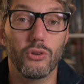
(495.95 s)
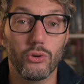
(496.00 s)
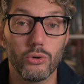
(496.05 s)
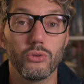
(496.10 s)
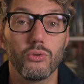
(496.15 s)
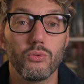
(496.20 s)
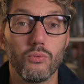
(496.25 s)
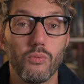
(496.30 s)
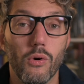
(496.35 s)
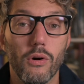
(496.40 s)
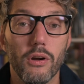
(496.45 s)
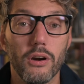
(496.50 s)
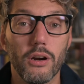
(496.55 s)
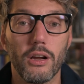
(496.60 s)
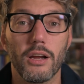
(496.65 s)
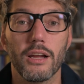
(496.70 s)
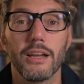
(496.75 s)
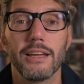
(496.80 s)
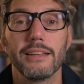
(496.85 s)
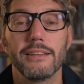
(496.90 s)
good
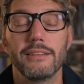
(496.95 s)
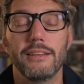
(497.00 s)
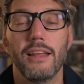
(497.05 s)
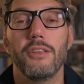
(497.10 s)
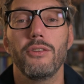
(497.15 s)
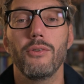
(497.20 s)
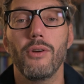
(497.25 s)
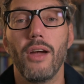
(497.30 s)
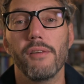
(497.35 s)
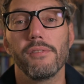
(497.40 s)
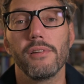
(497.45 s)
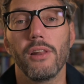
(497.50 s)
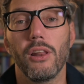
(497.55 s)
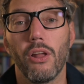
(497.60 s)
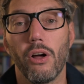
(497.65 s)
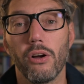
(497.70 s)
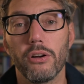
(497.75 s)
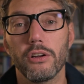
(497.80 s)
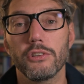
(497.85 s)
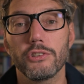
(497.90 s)
work than you have a
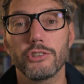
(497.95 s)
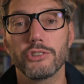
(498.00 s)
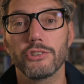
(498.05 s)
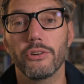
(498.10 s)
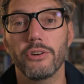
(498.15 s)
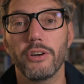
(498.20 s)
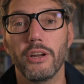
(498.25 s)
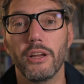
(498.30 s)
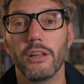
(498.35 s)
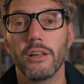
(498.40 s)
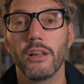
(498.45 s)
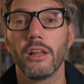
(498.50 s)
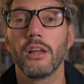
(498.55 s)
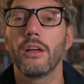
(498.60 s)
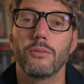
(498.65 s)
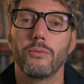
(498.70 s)
longer showreel